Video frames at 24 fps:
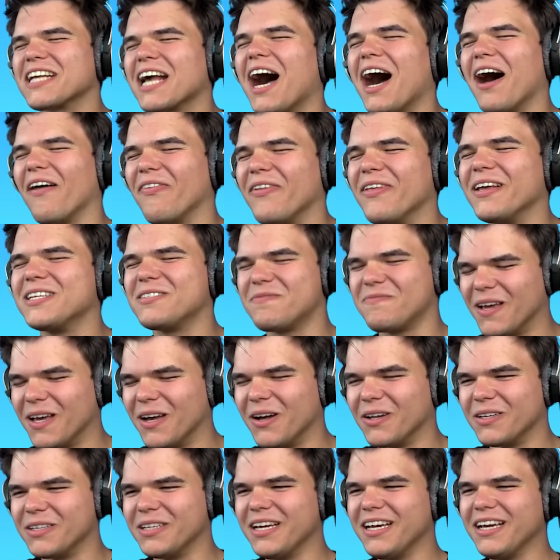on this
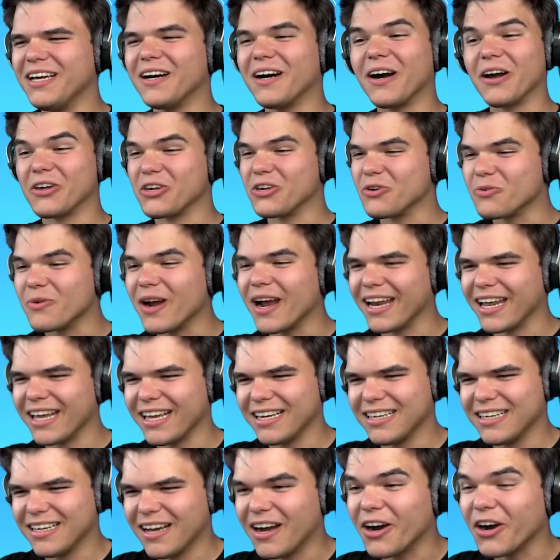build. All right, let's do
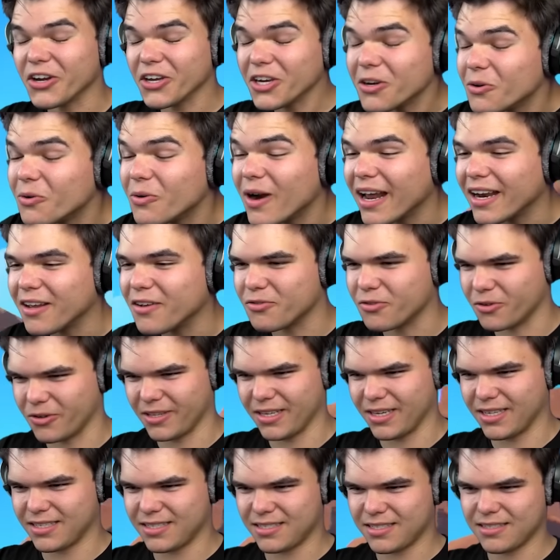it. Are you ready for
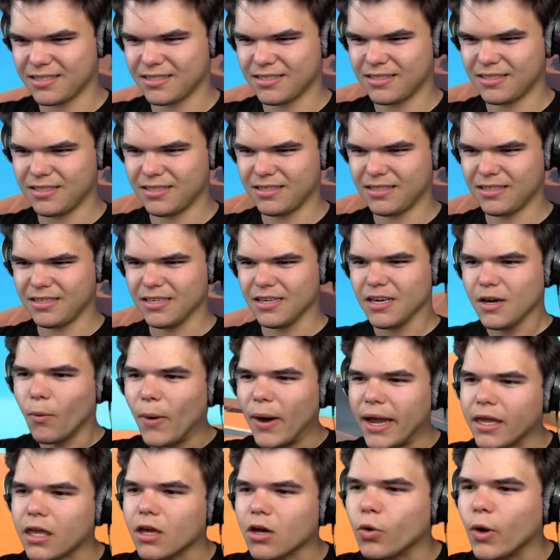this?
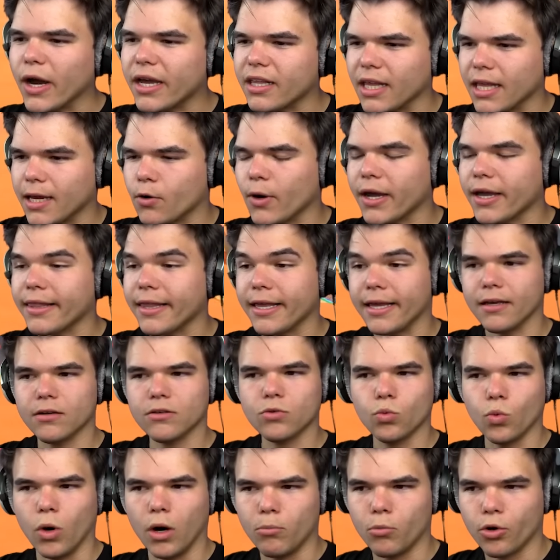Wait, quickly.
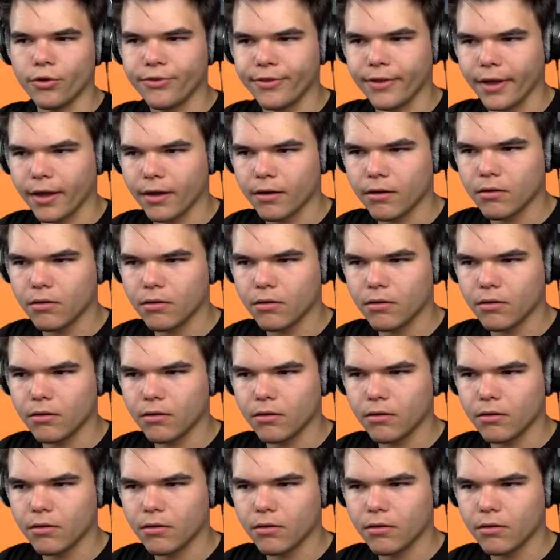One more thing.